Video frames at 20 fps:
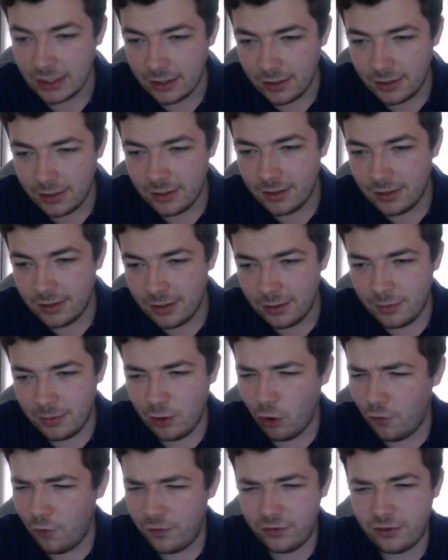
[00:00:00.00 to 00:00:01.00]
I mean,
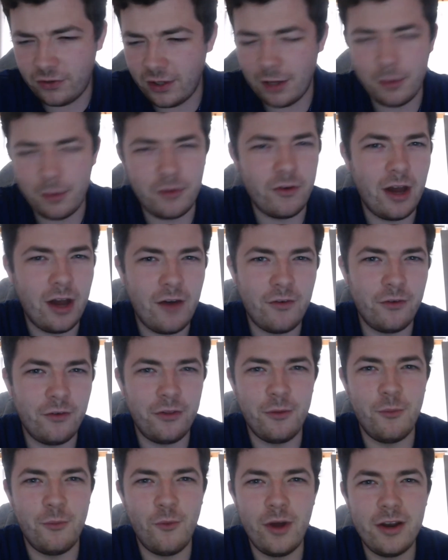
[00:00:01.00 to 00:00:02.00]
obviously, I would rather
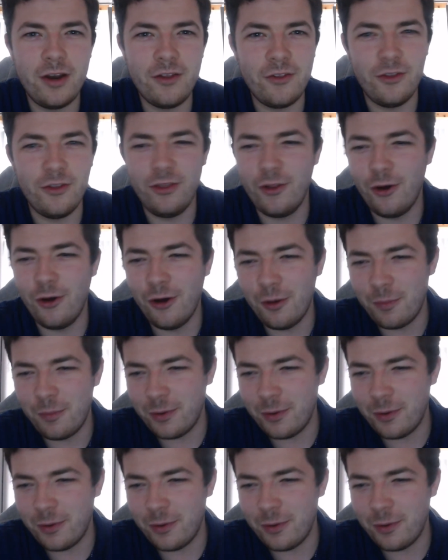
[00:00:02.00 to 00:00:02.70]
them win it than not.